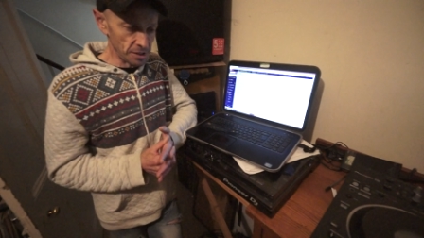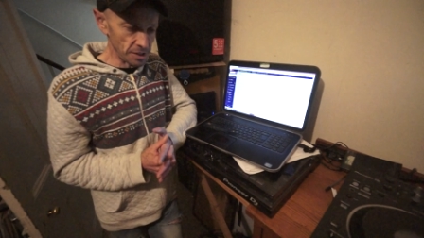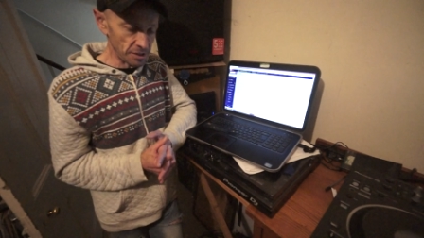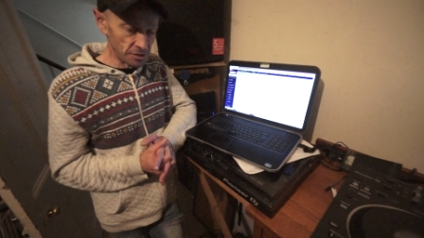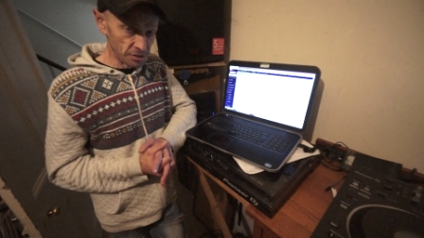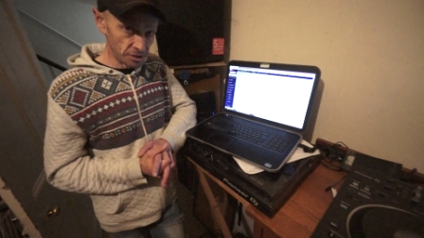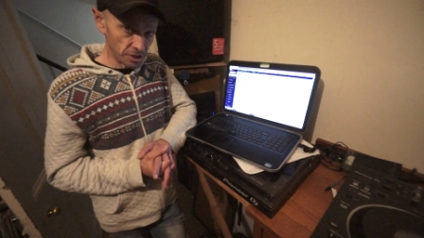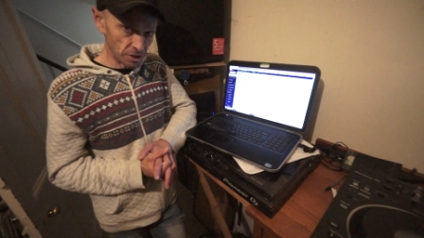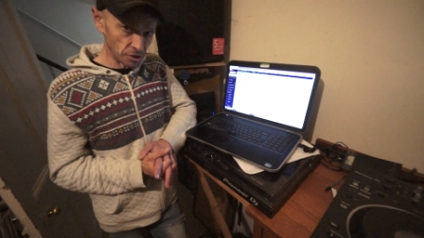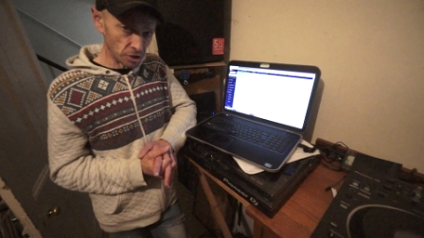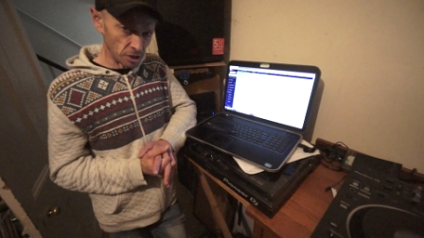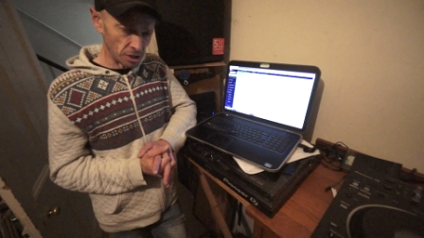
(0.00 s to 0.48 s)

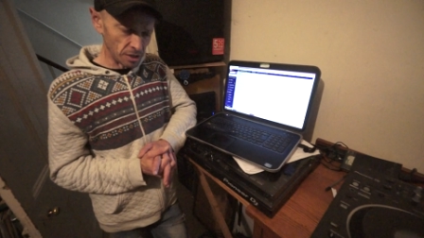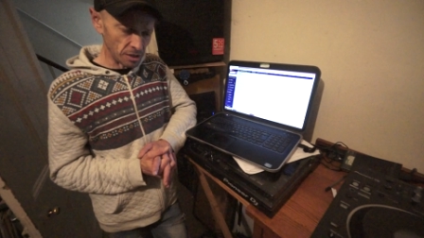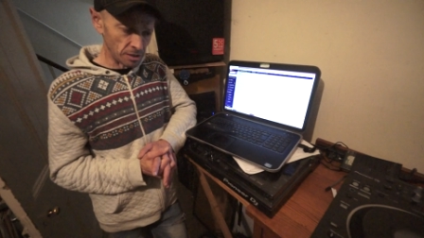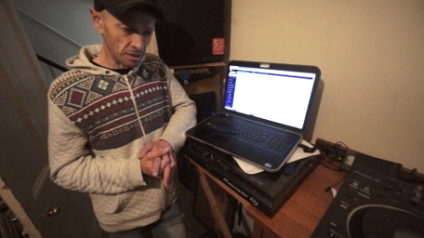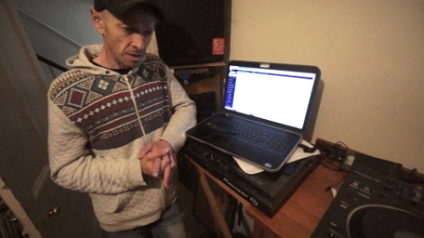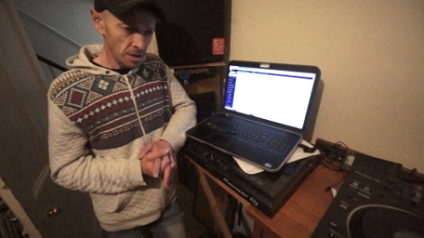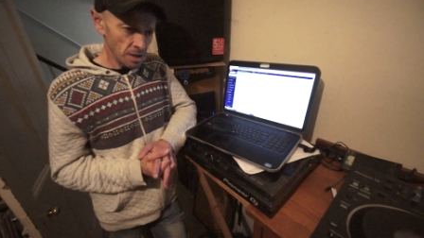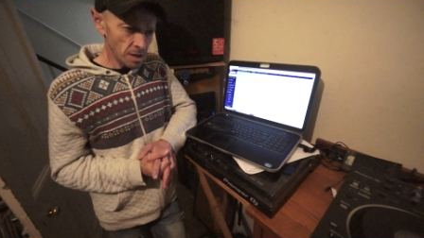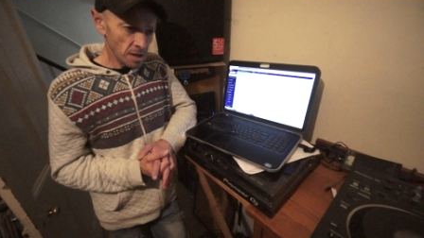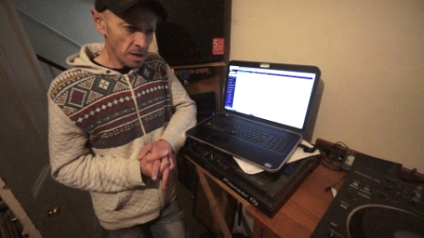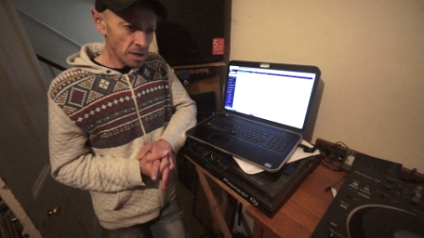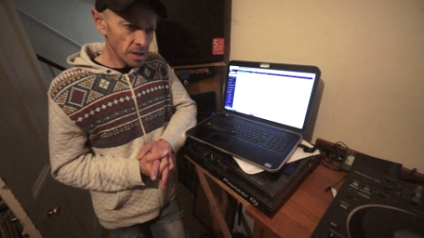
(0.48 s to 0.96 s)

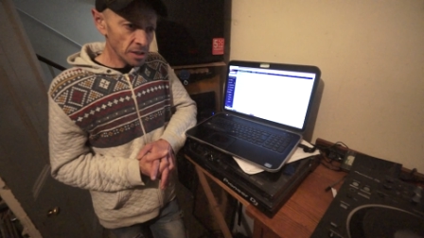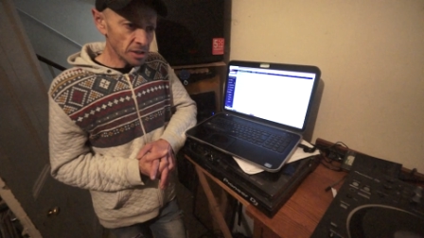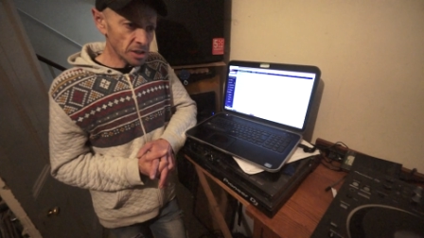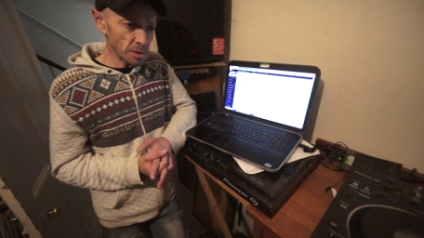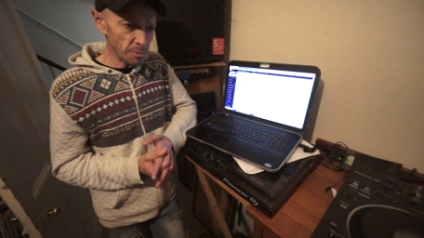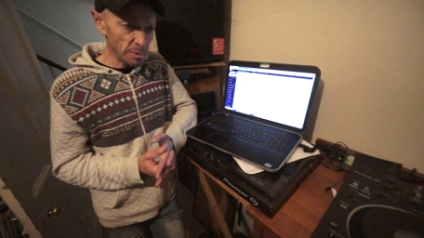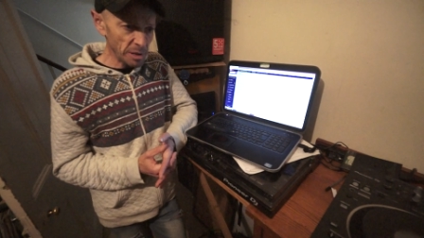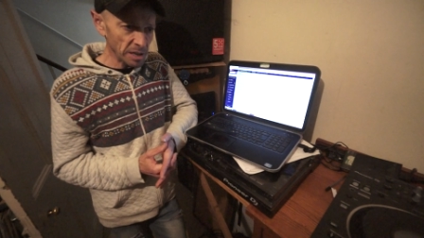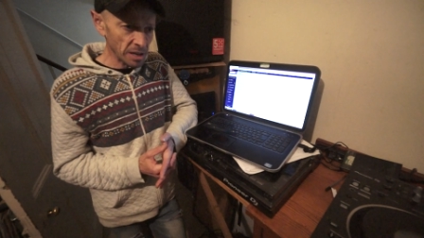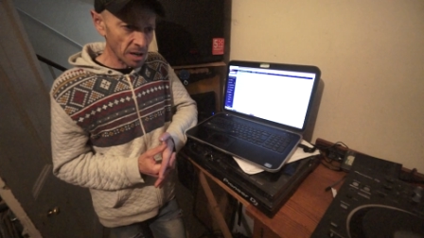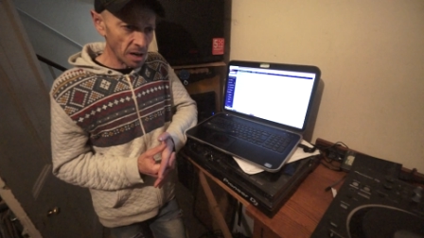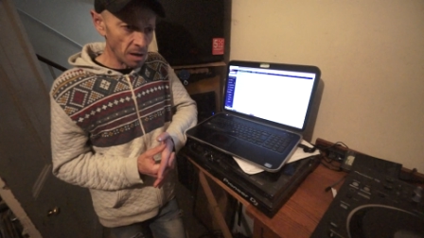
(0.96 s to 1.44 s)
decision
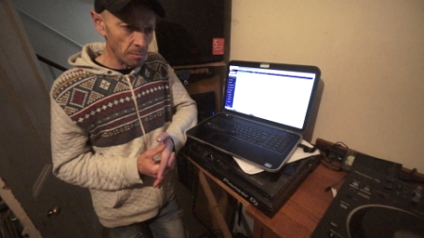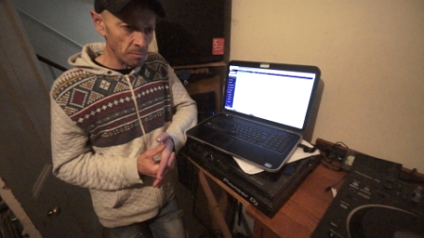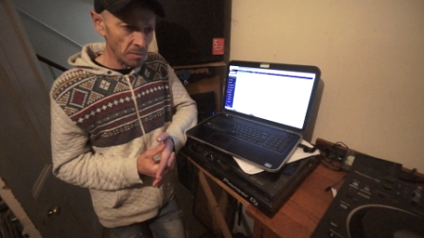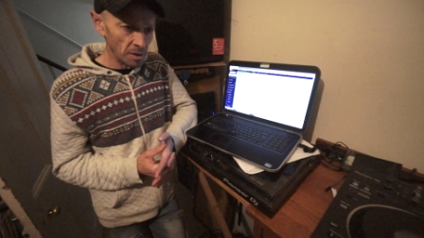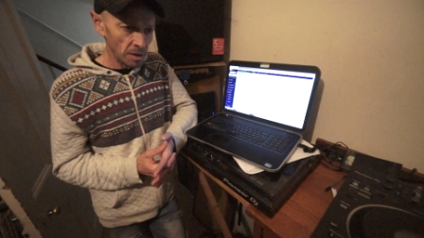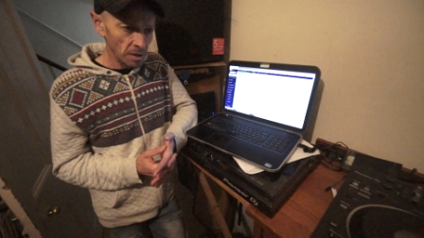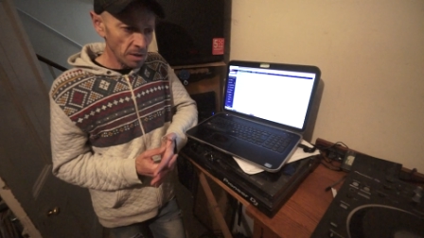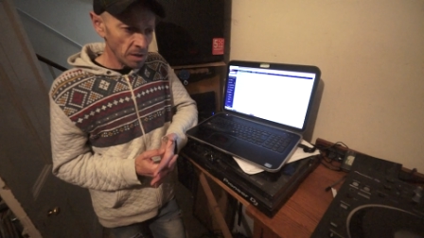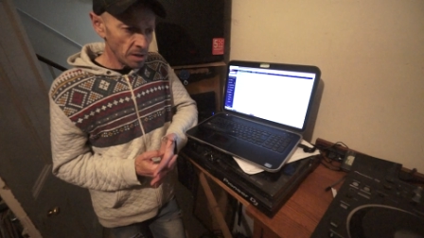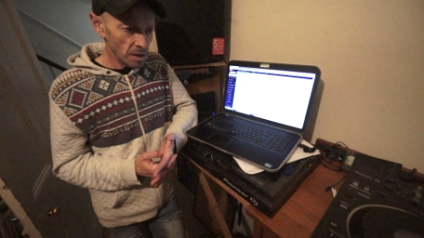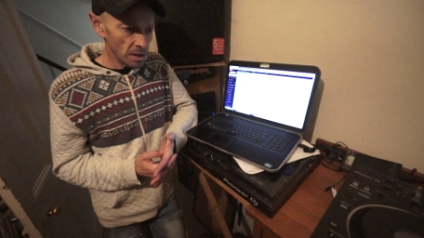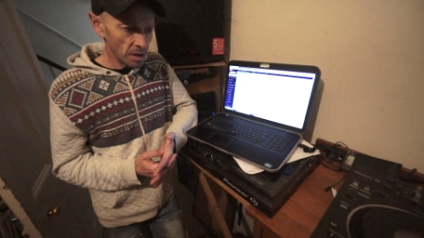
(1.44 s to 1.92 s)
to become